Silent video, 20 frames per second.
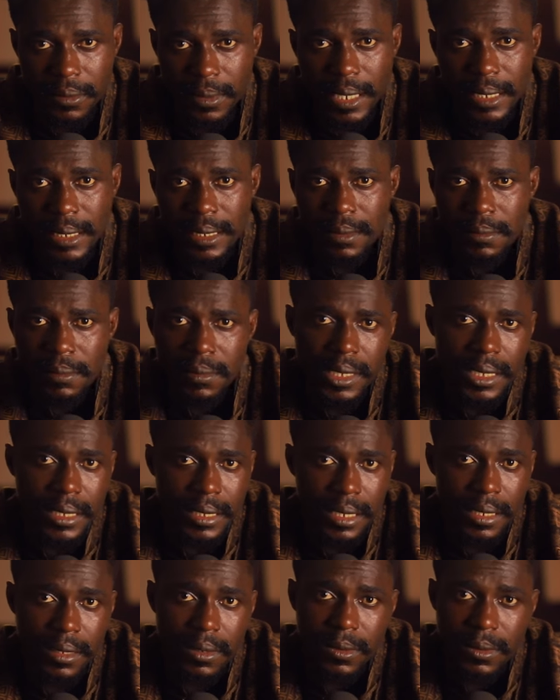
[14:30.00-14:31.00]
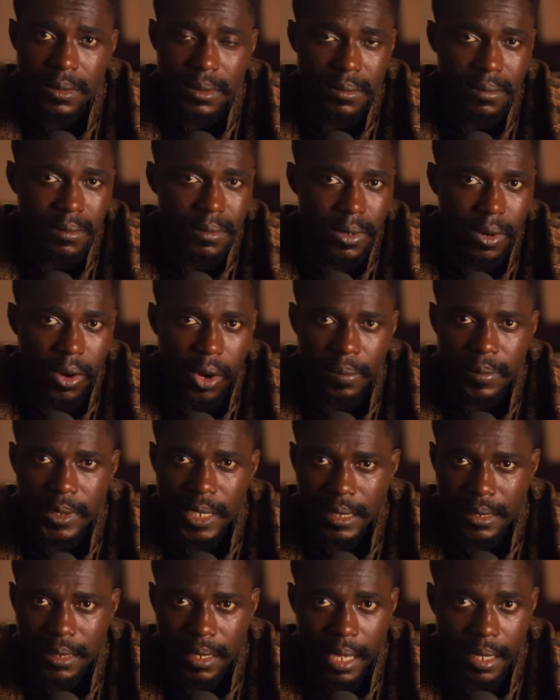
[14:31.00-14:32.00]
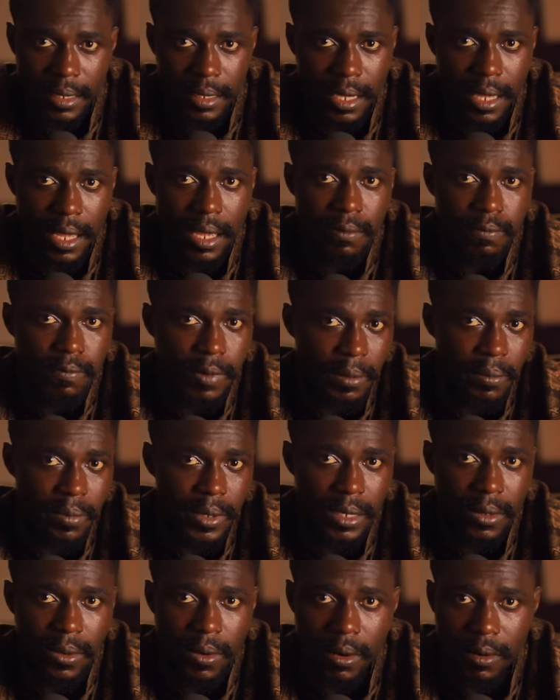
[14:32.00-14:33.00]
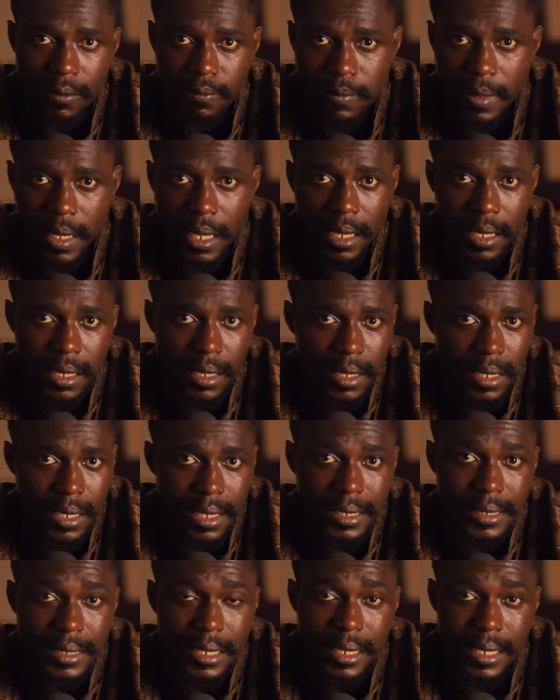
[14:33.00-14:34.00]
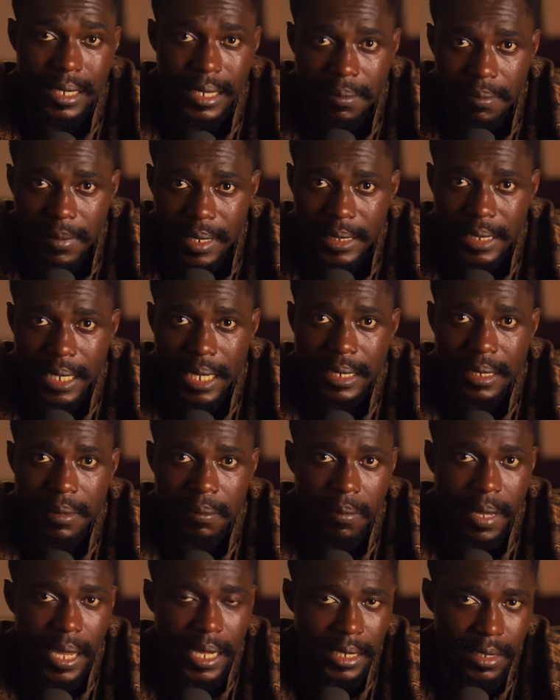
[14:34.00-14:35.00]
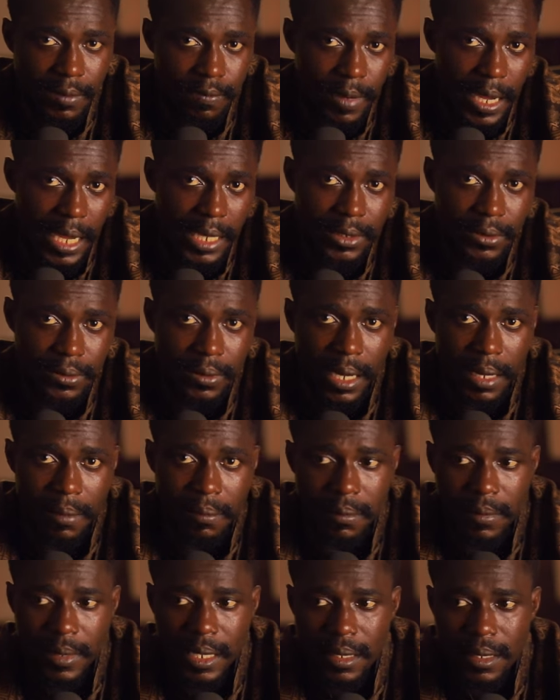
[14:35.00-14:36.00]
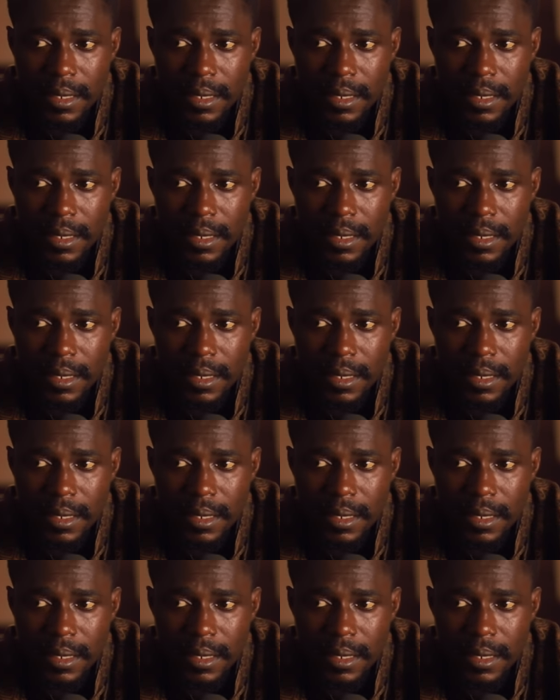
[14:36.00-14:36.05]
Creating detailed objects like hair, fabric, or fur is limited by device RAM.